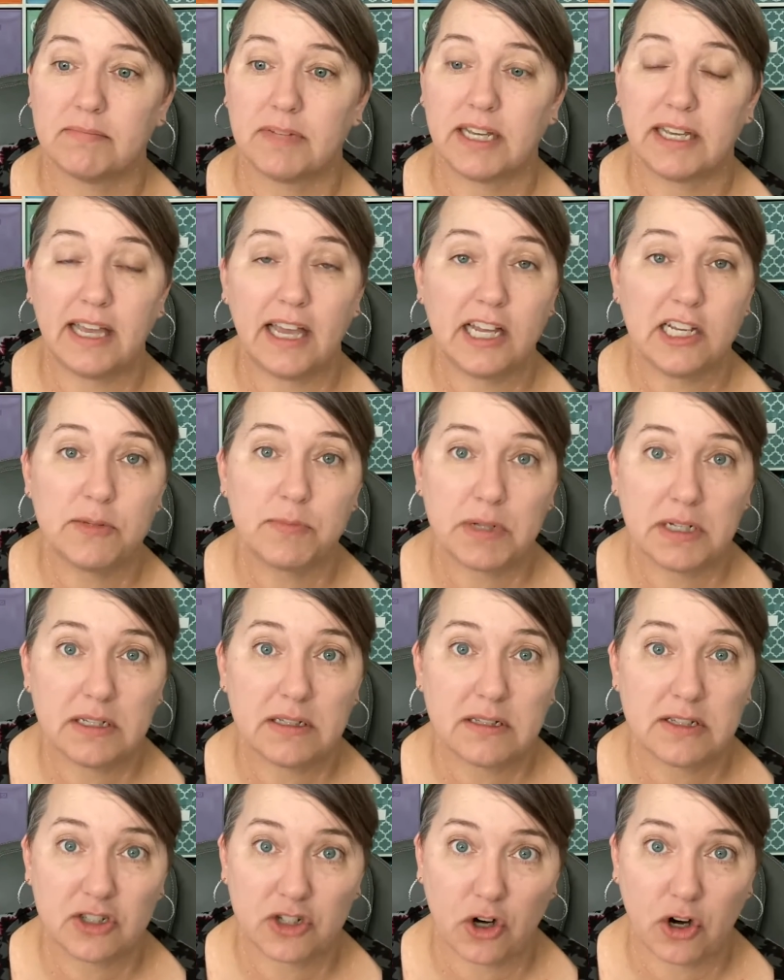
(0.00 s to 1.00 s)

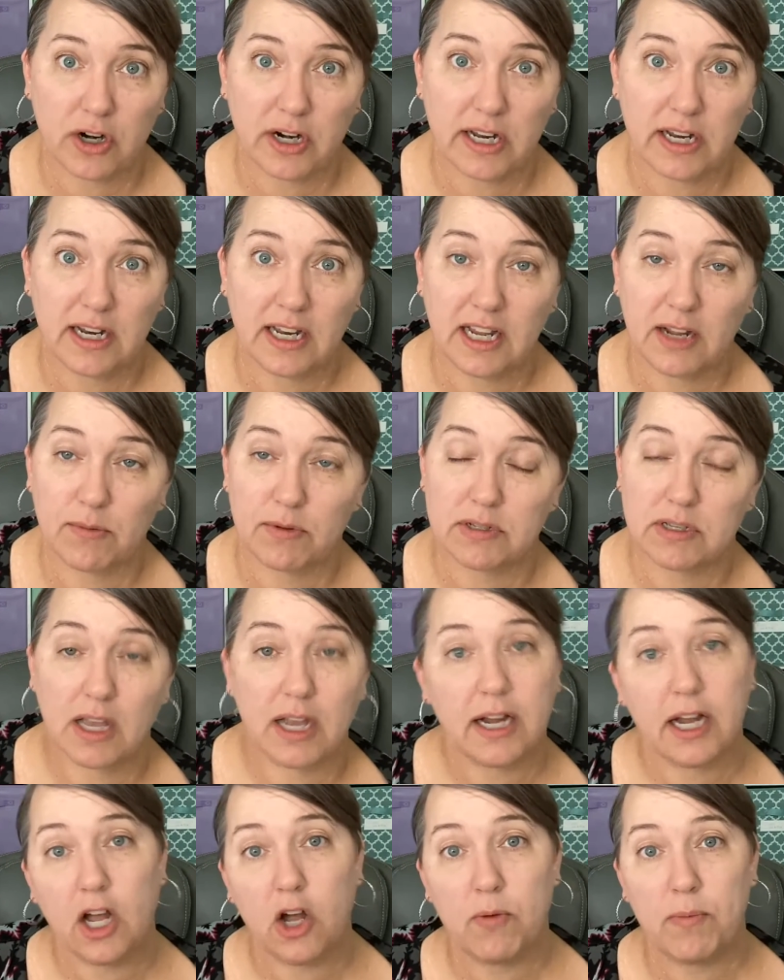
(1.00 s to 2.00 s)
engagement started, it was
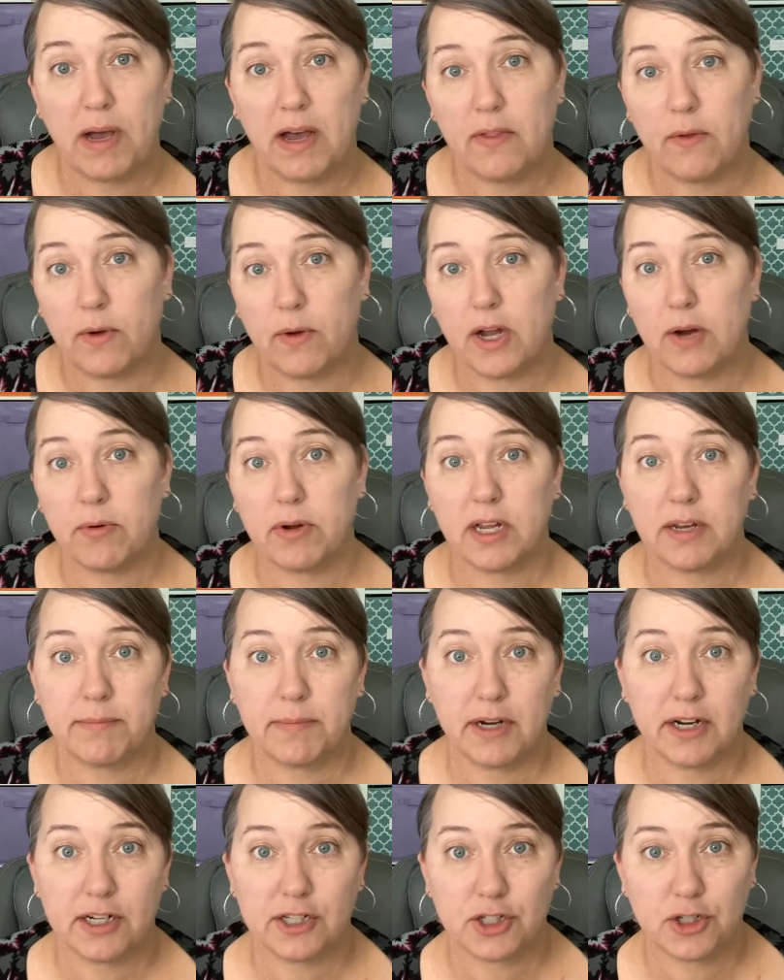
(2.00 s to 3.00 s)
like, oh, by the way, we're getting
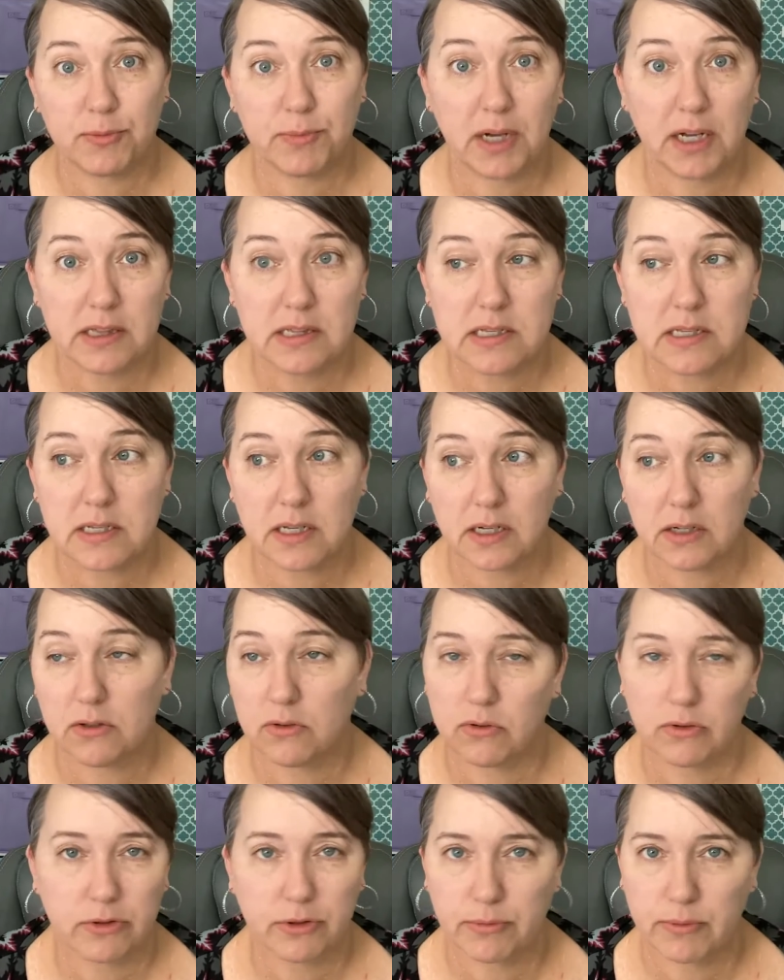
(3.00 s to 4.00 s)
married in 2 months, so,
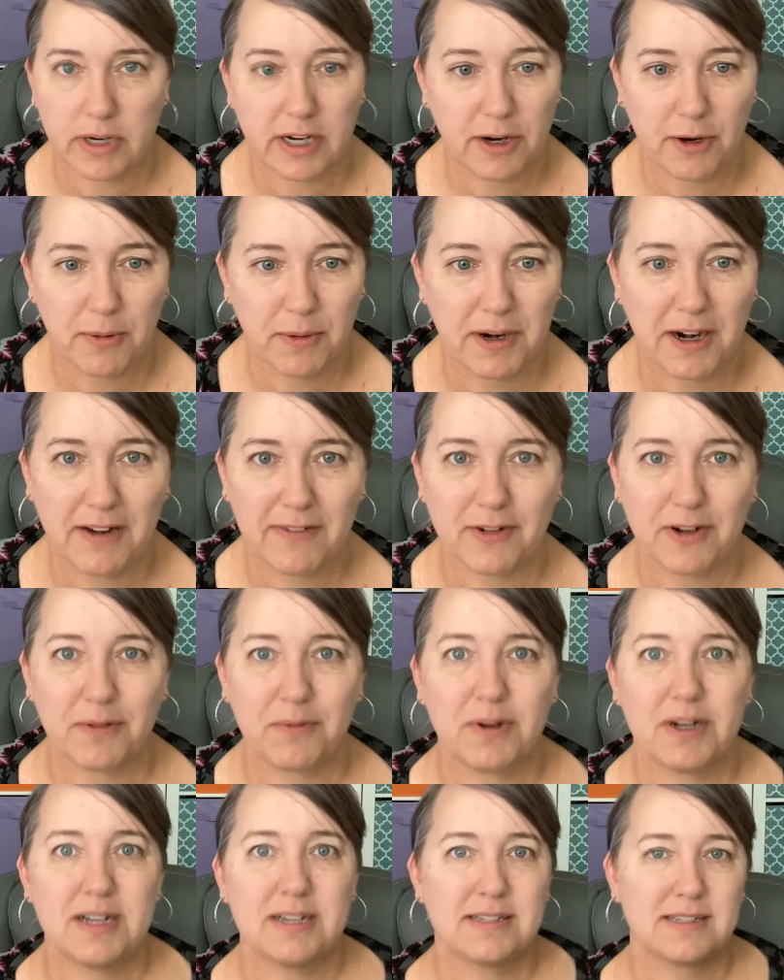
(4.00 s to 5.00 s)
or 3 or whatever it
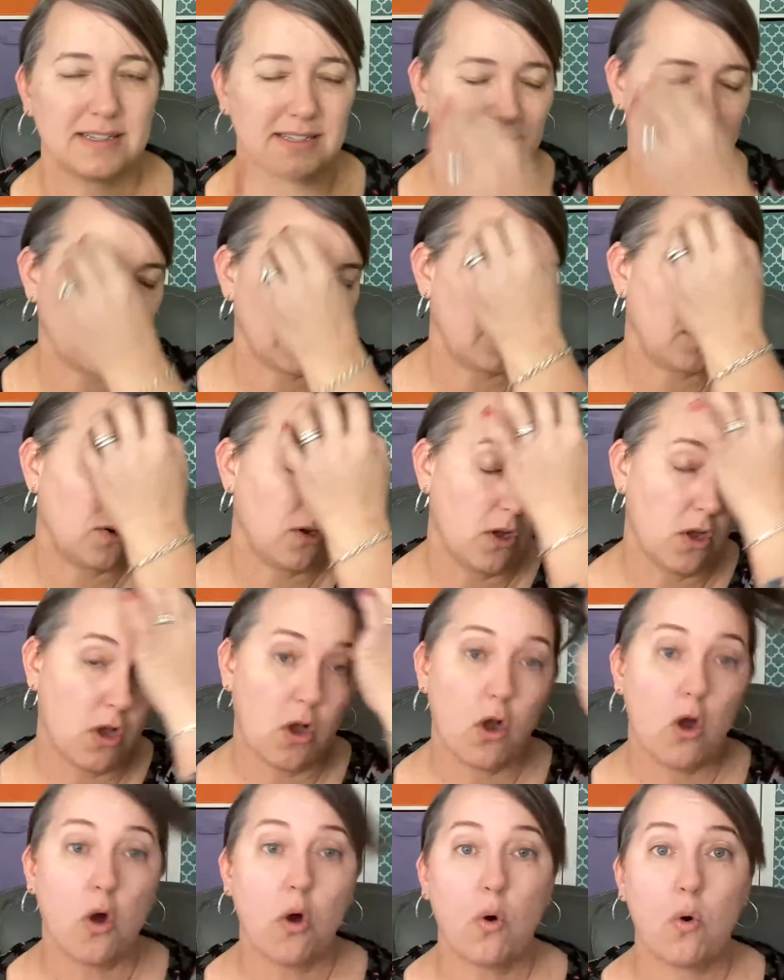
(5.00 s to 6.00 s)
was. And so,
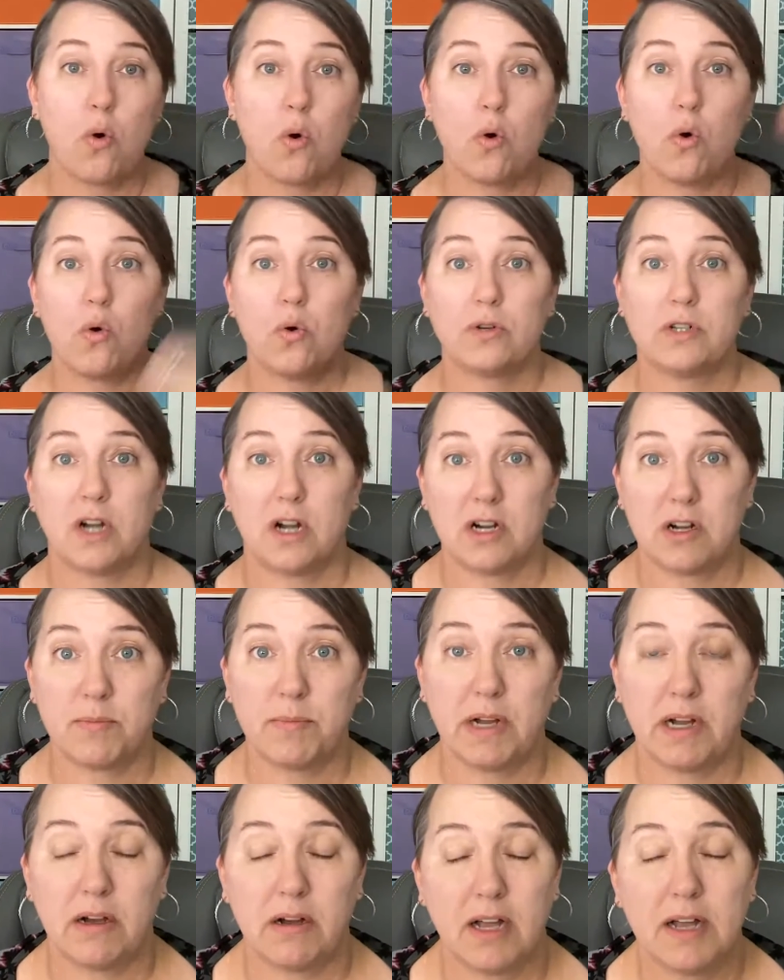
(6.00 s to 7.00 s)
talk
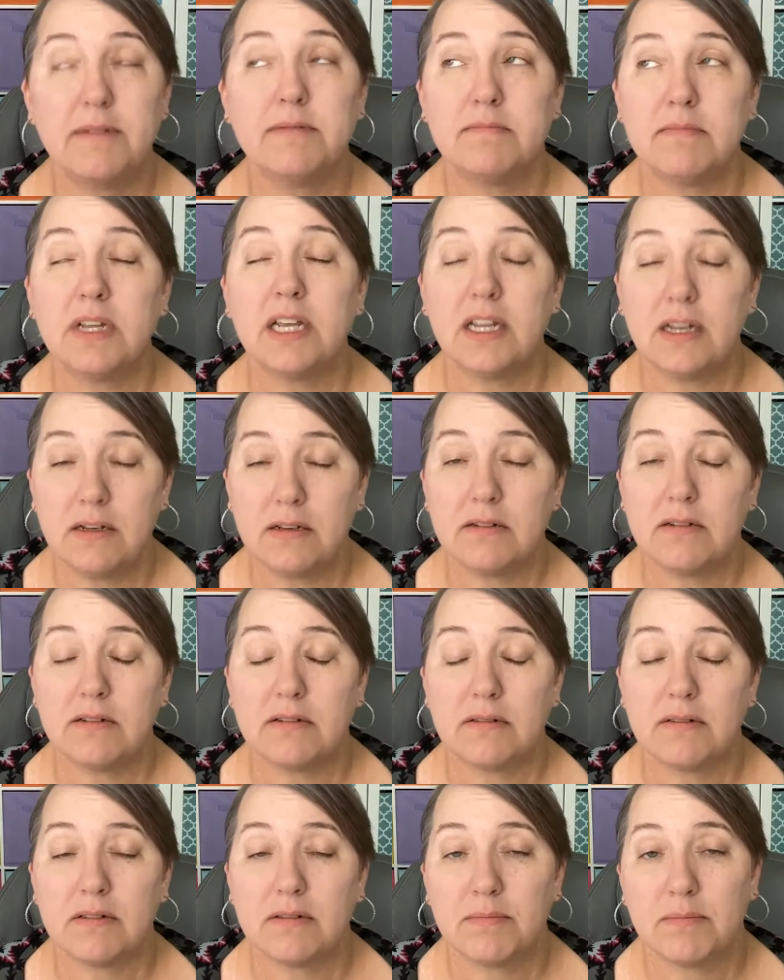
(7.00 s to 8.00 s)
about, and
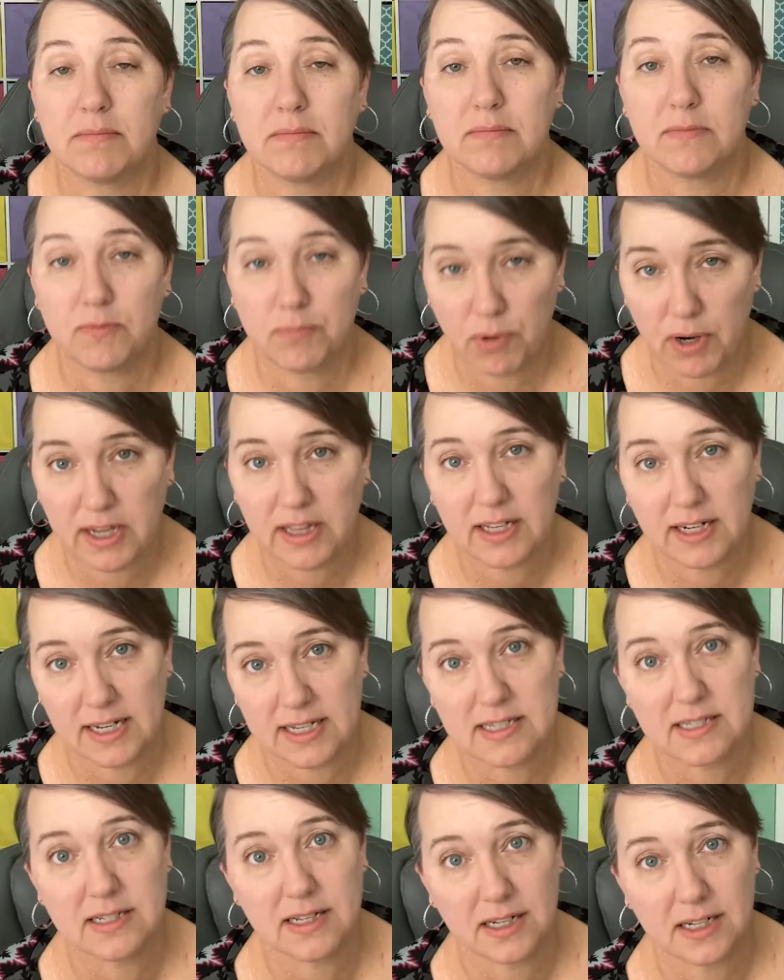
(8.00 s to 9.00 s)
Braylon
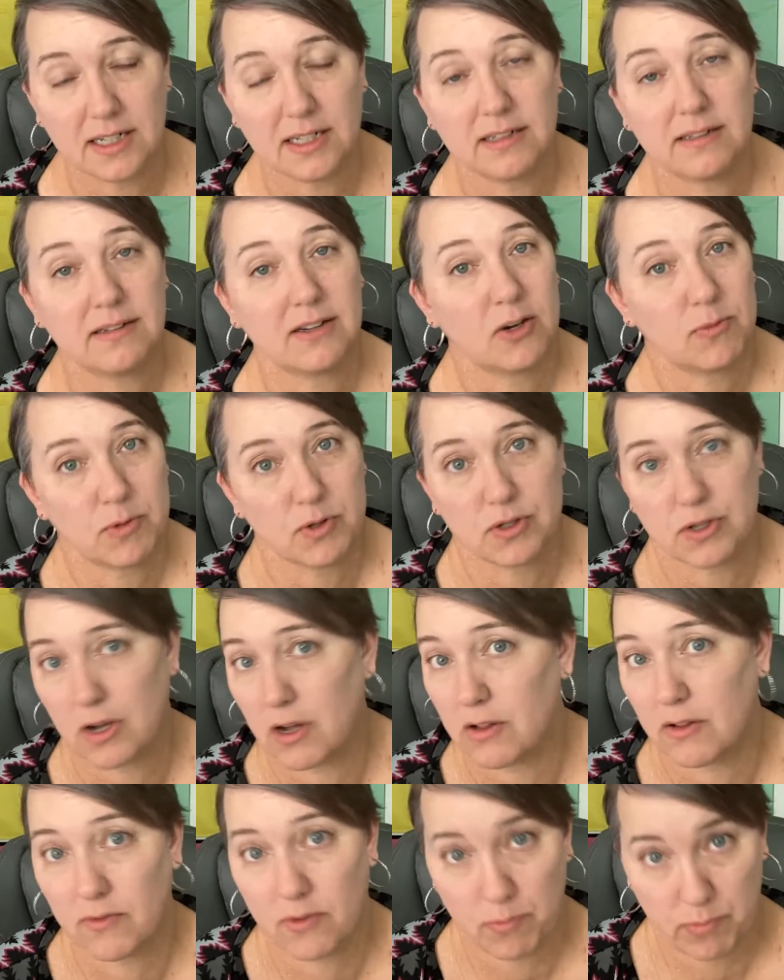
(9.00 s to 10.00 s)
has done almost
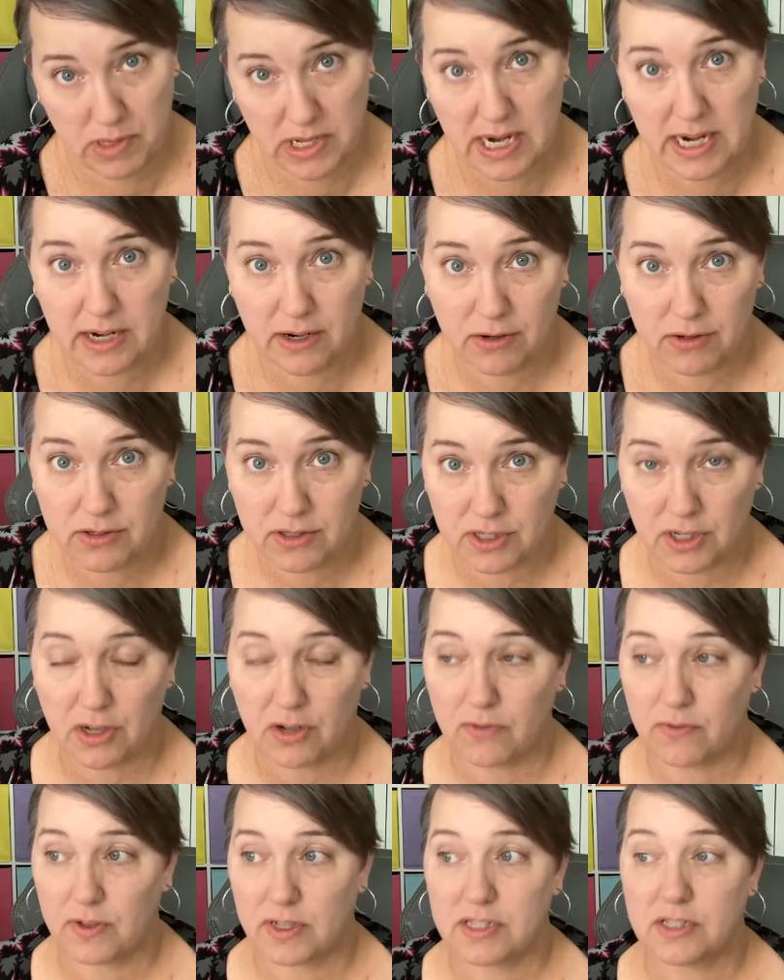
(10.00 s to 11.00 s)
all of the planning
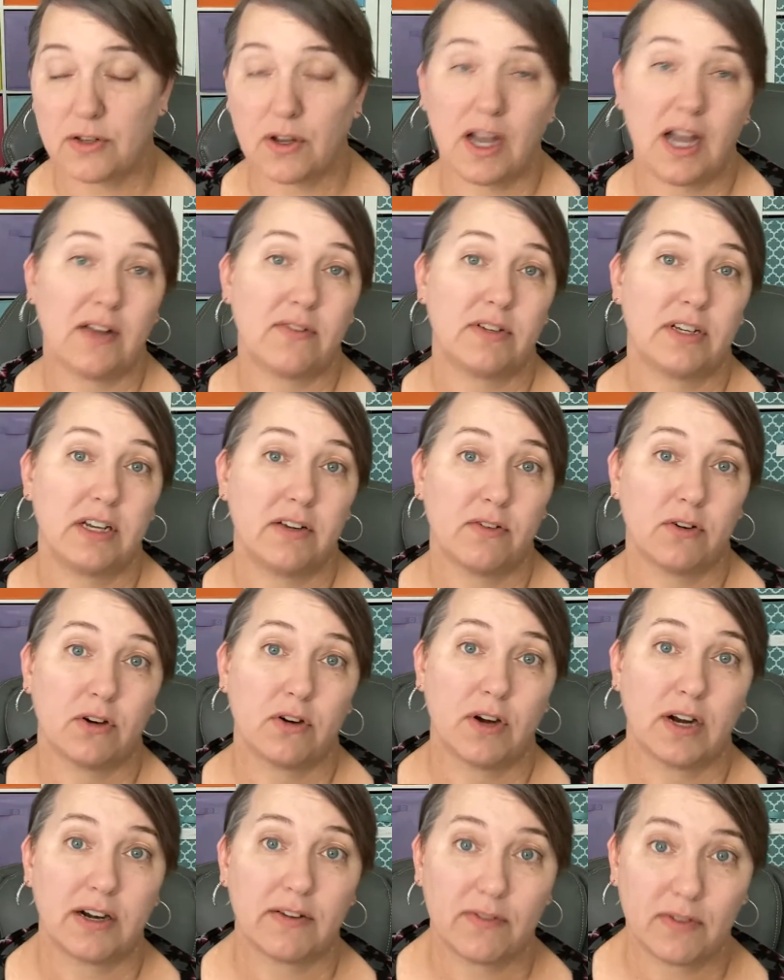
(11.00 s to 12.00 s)
herself. And so I have to give her
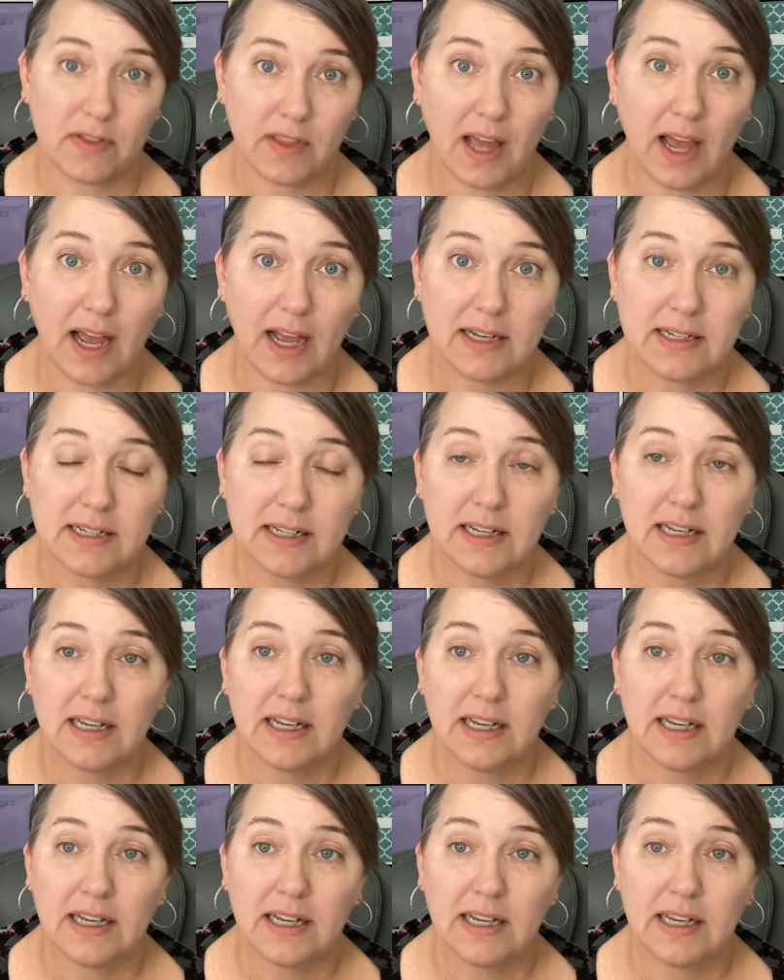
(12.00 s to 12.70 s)
credit for that.